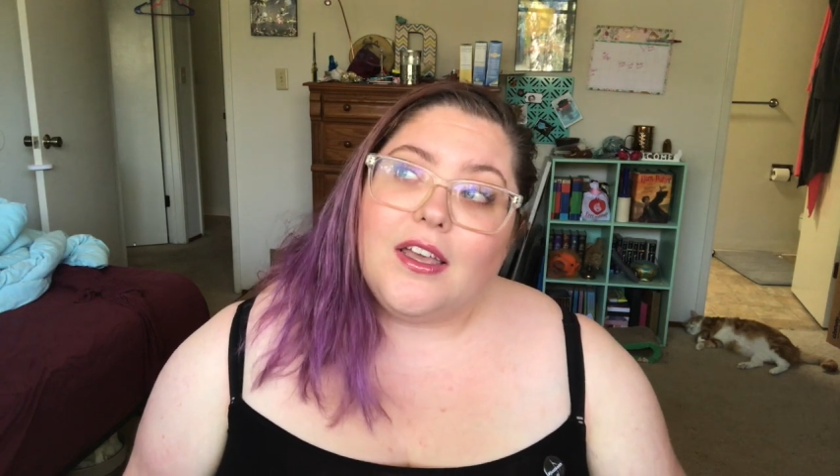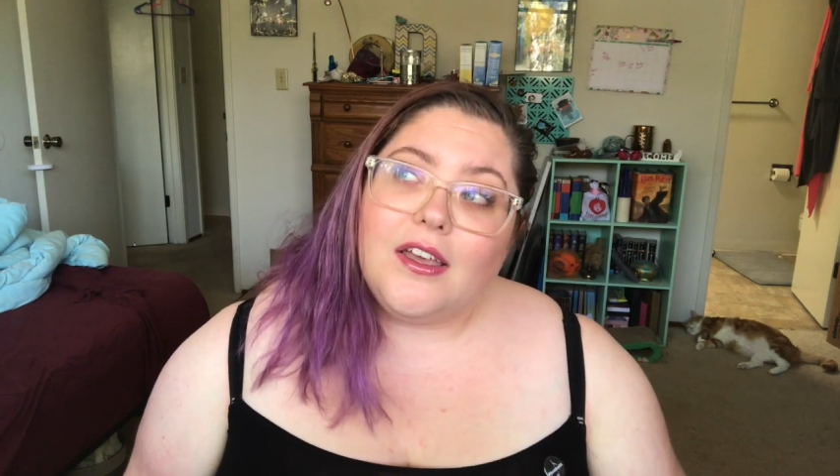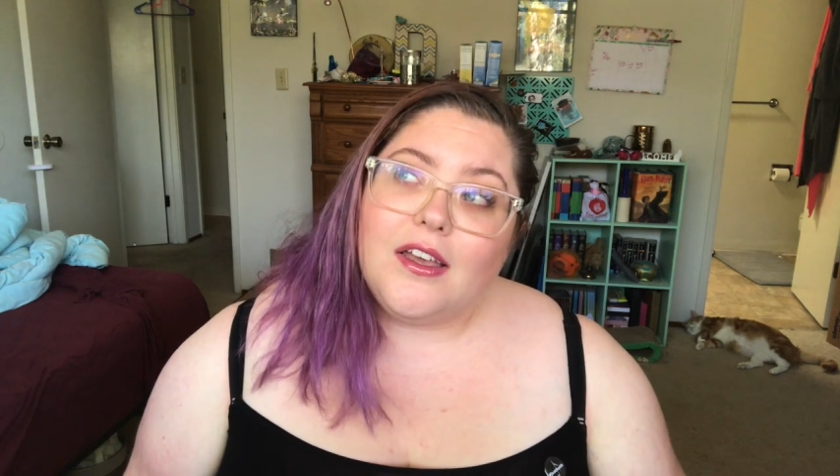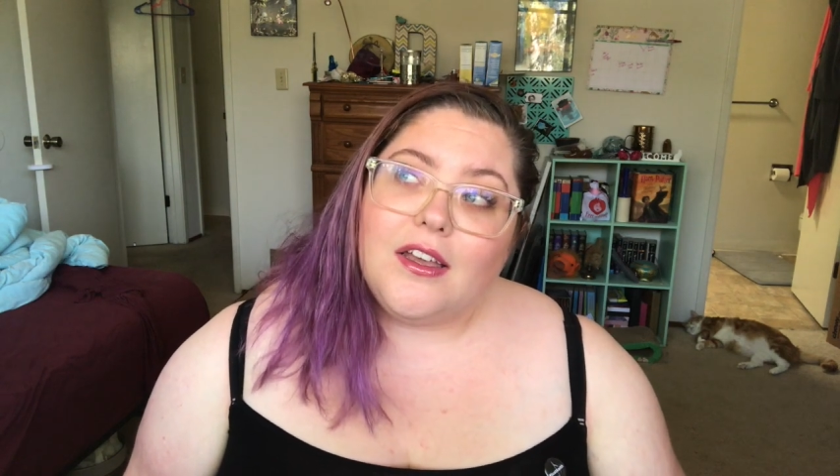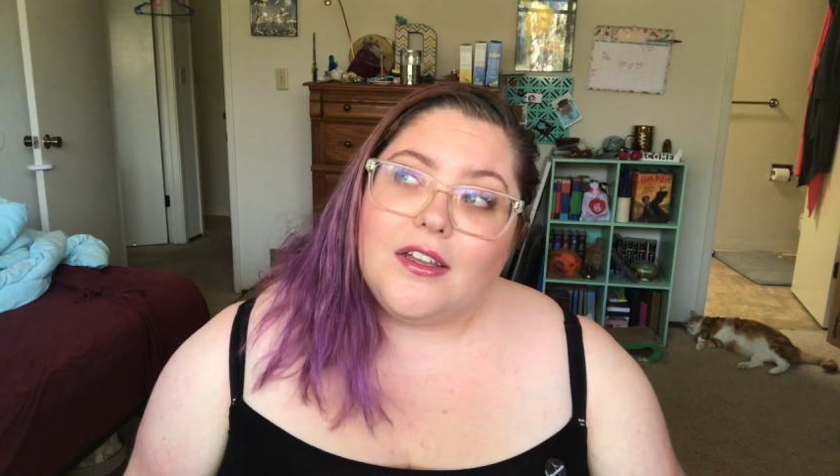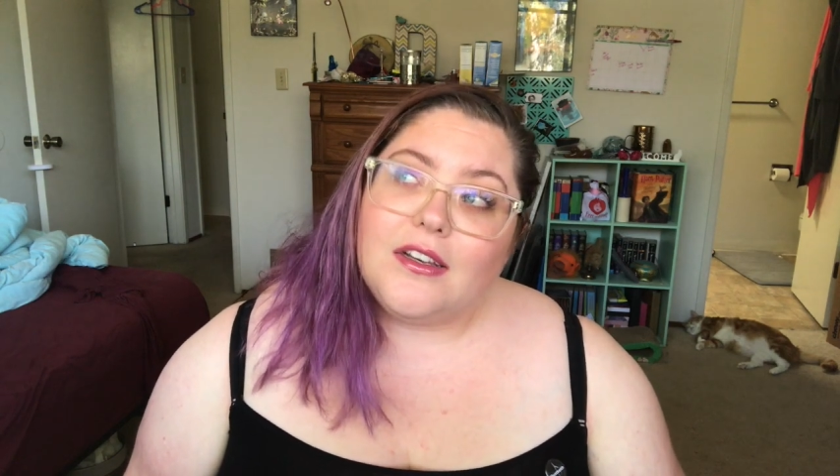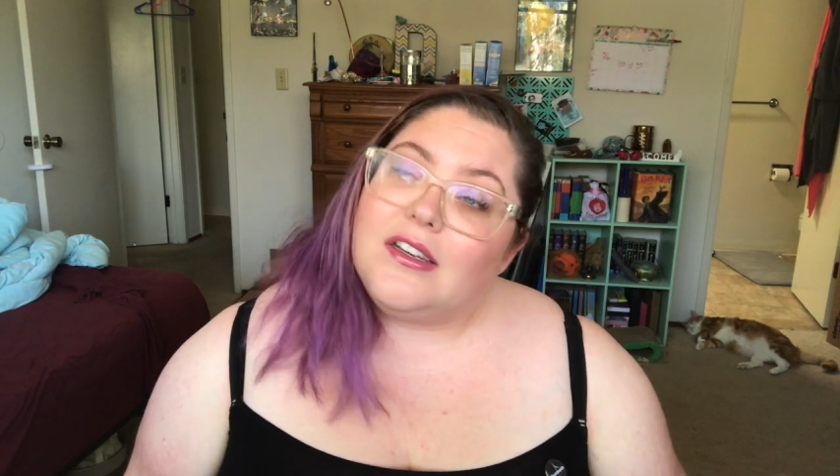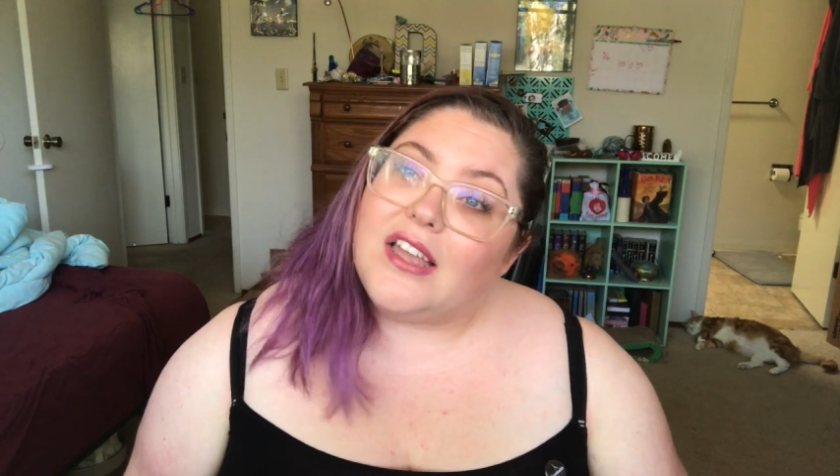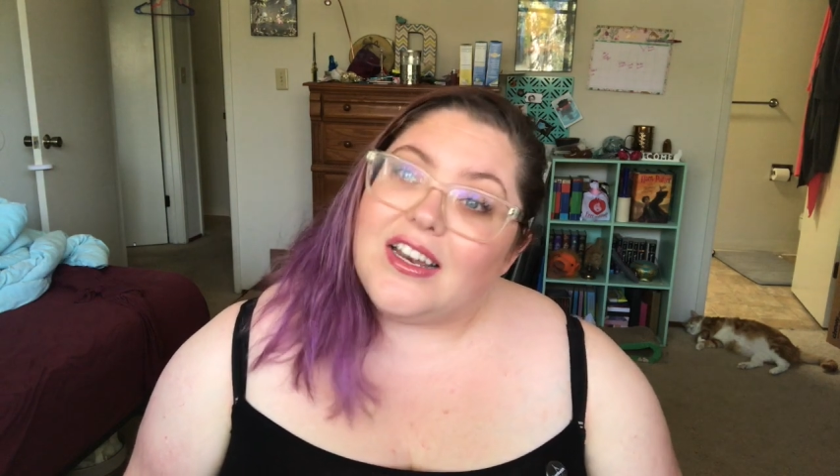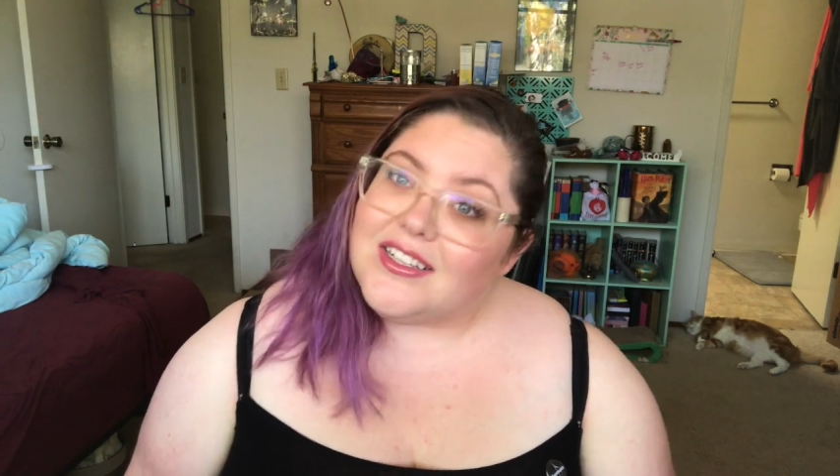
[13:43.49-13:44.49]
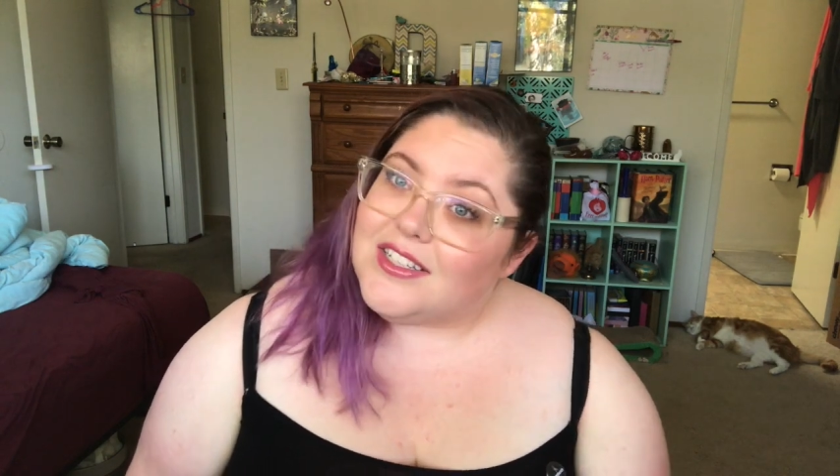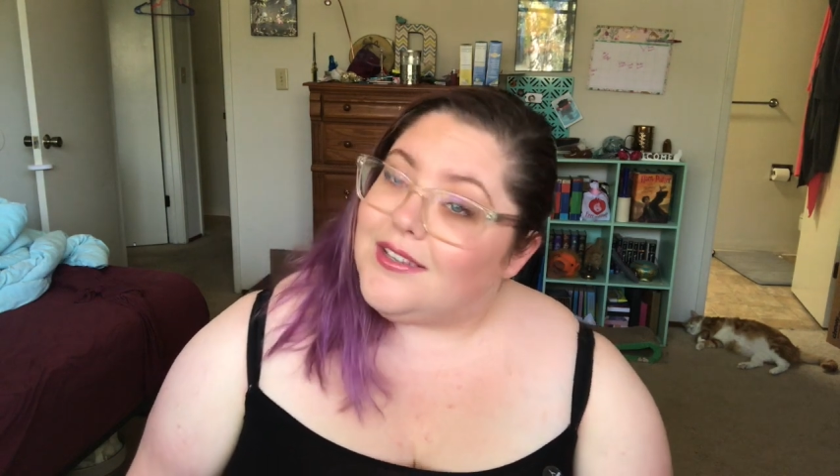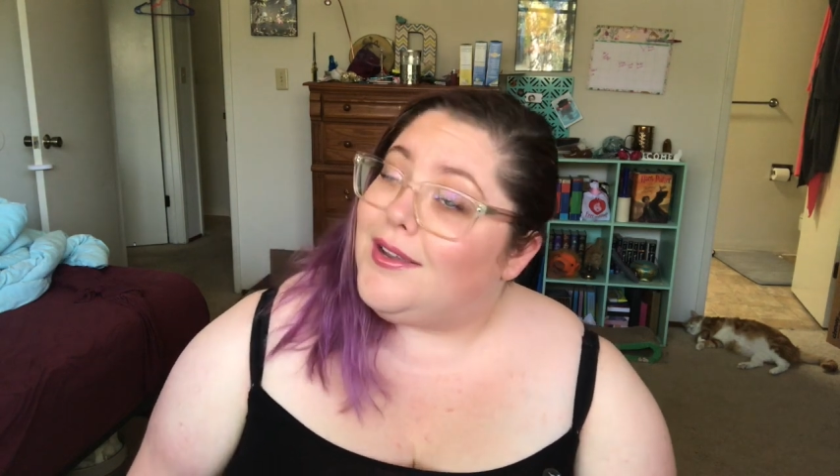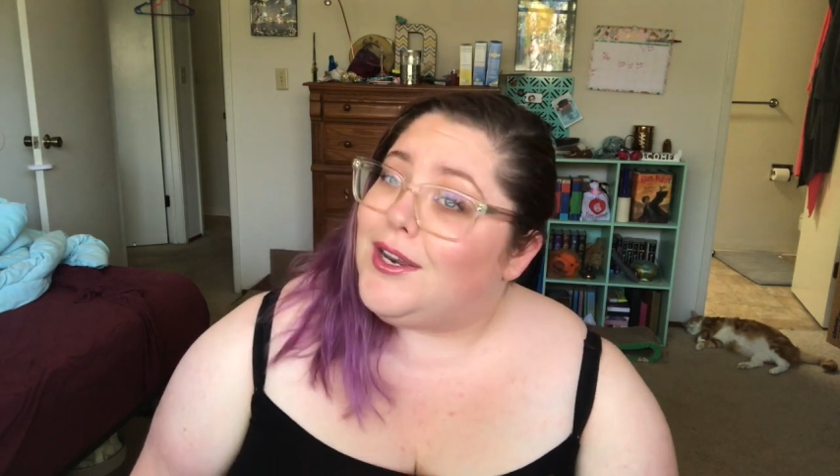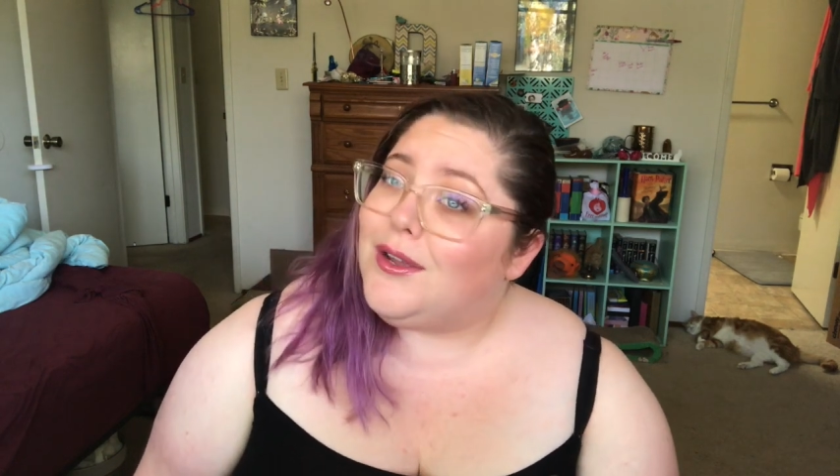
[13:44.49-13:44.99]
and edit
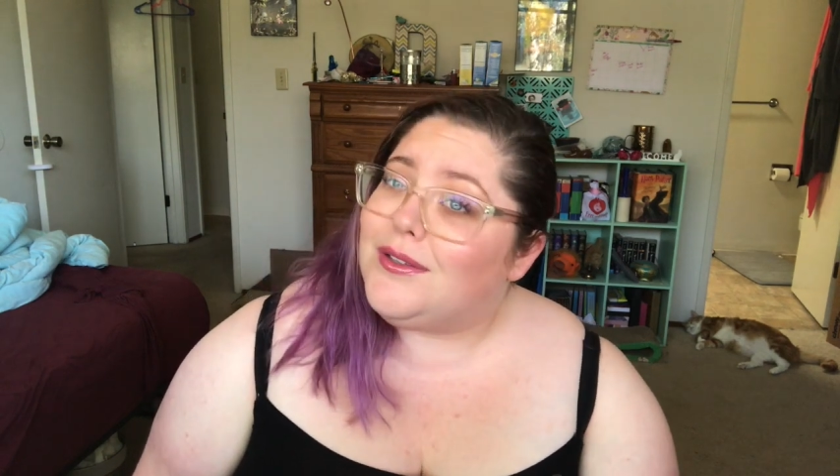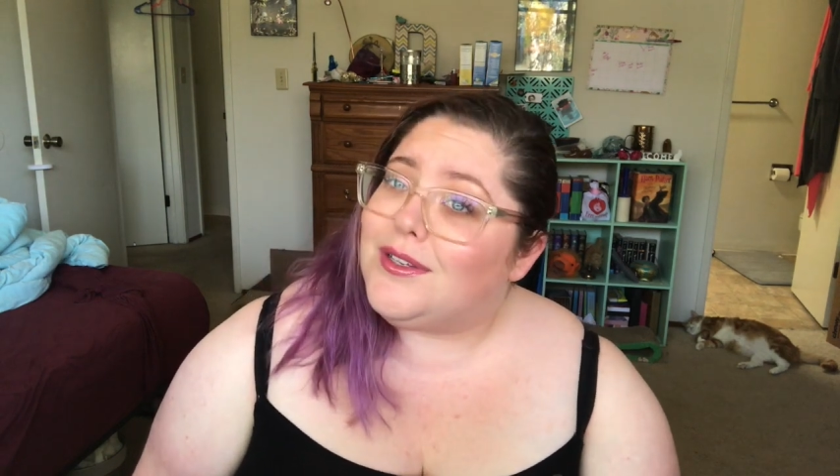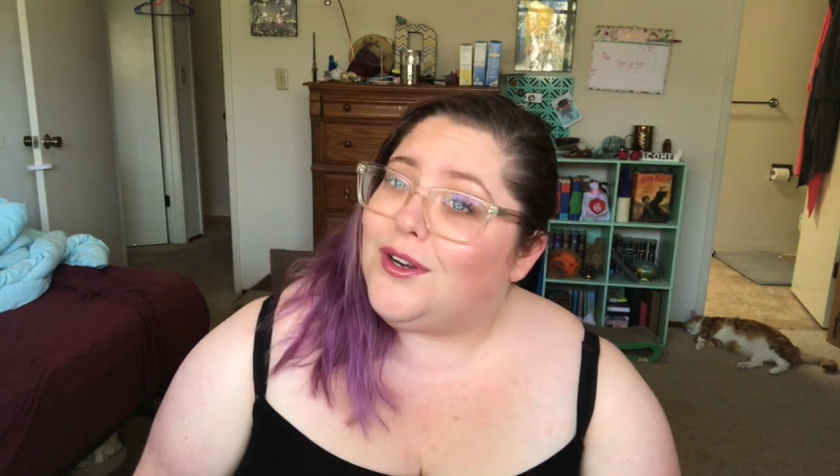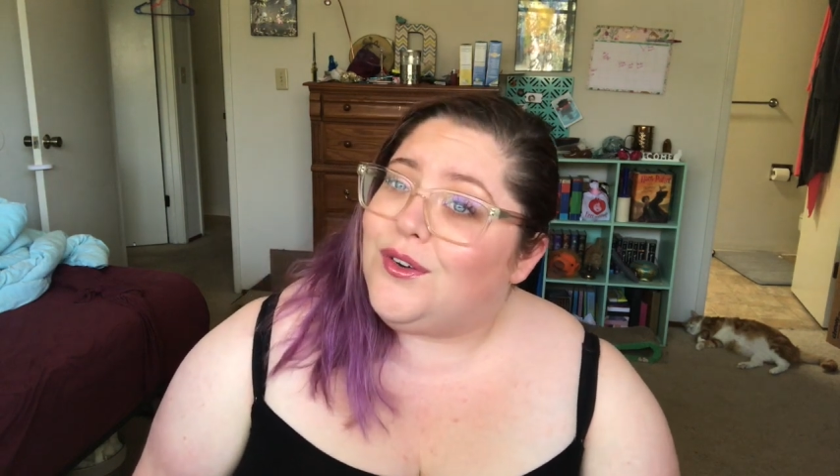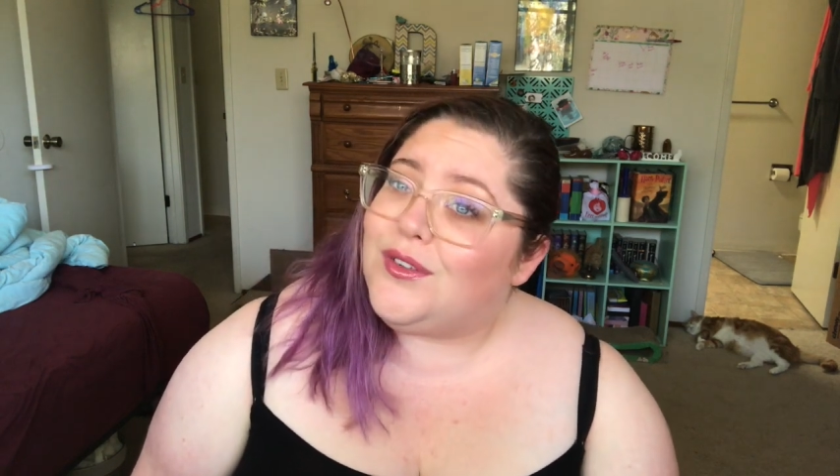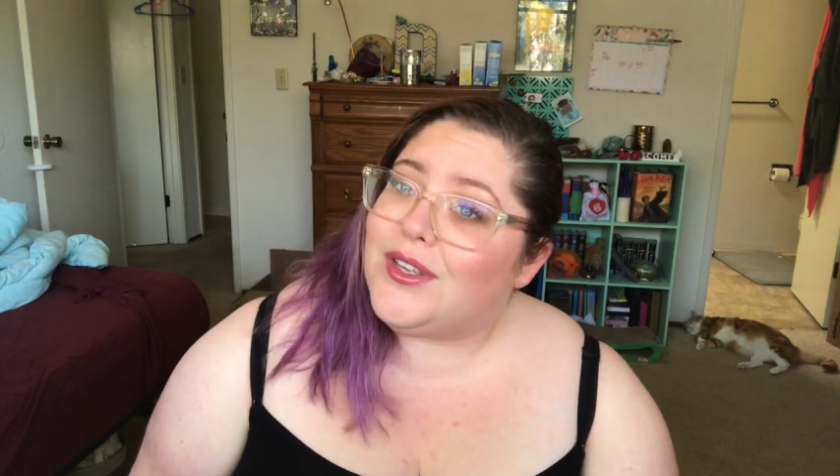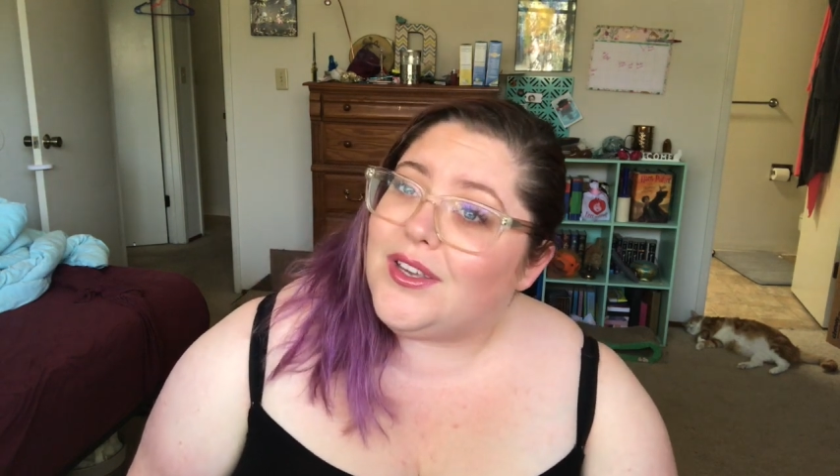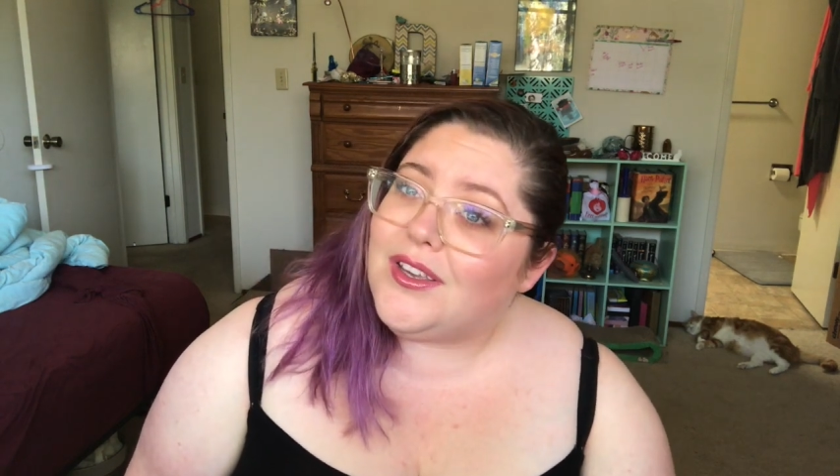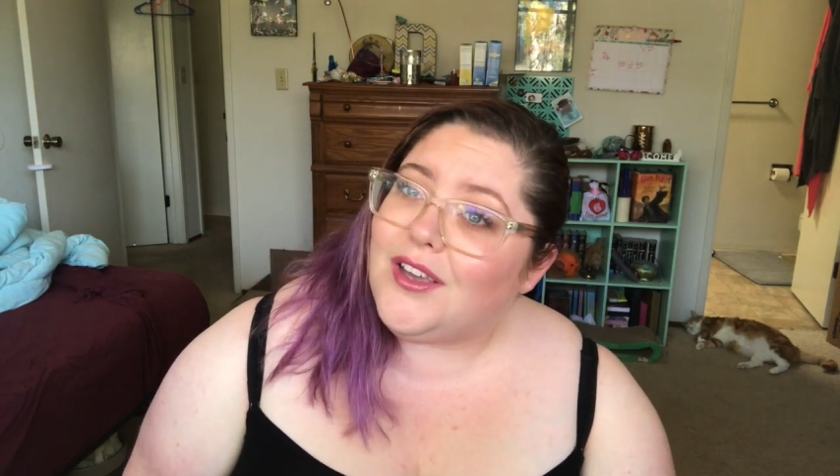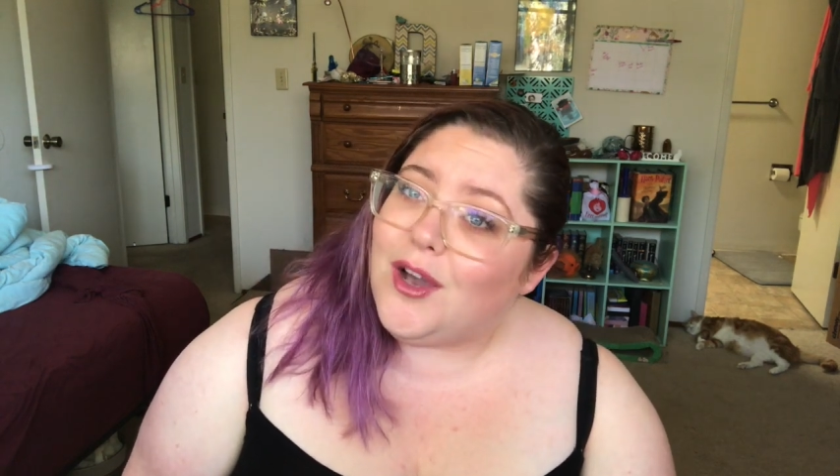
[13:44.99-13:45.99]
these videos and hopefully